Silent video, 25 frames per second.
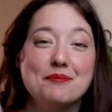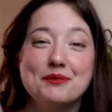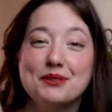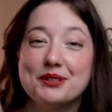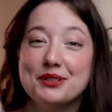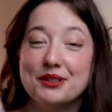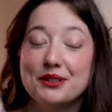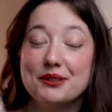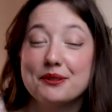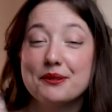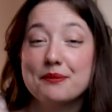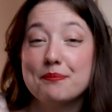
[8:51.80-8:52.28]

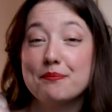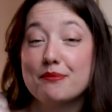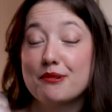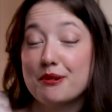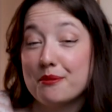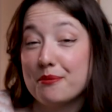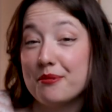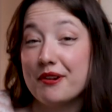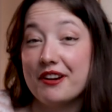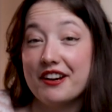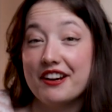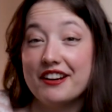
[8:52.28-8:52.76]
Not
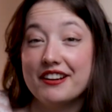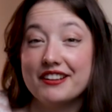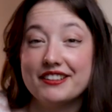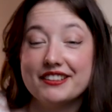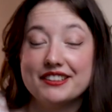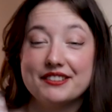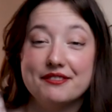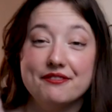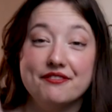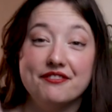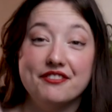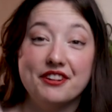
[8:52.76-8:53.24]

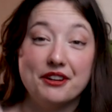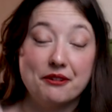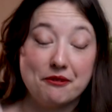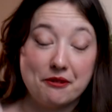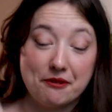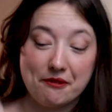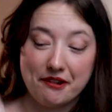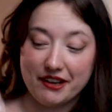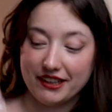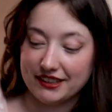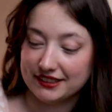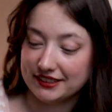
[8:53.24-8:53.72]
prepared
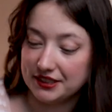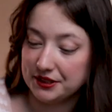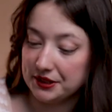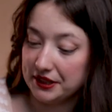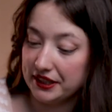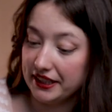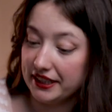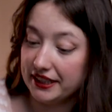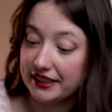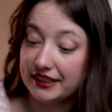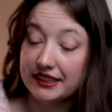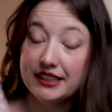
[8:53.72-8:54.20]
very well
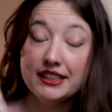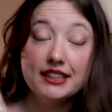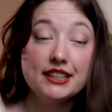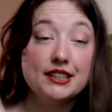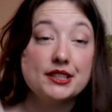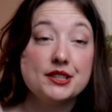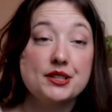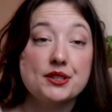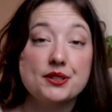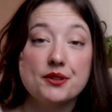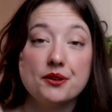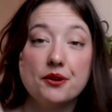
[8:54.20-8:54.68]
today,
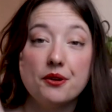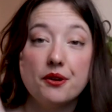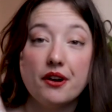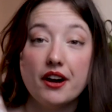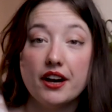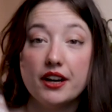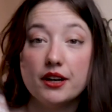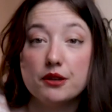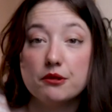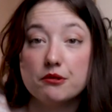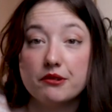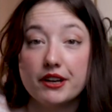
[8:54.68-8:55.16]
so
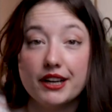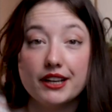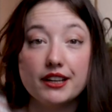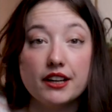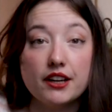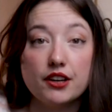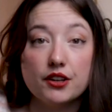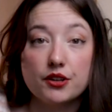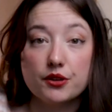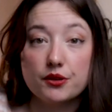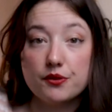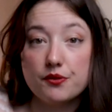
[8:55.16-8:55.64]
I ran
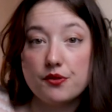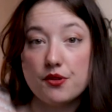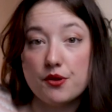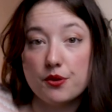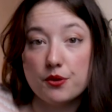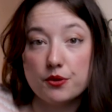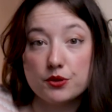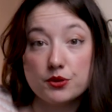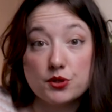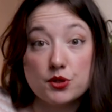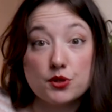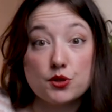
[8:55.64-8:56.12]
out of
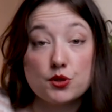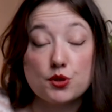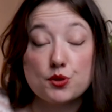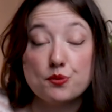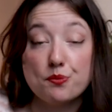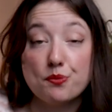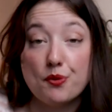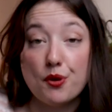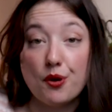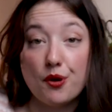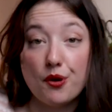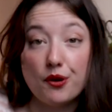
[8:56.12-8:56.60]
those
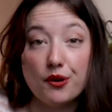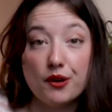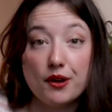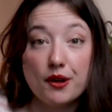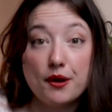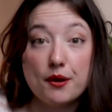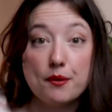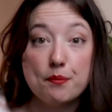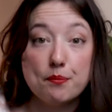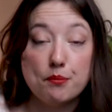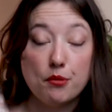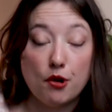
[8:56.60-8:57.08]
small
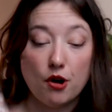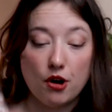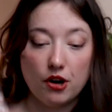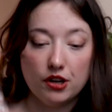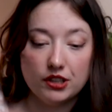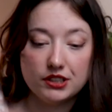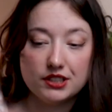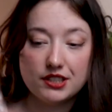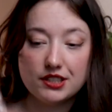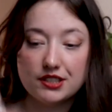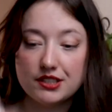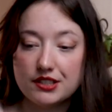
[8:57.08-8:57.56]

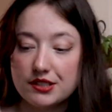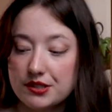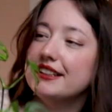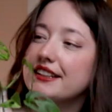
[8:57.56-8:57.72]
pots.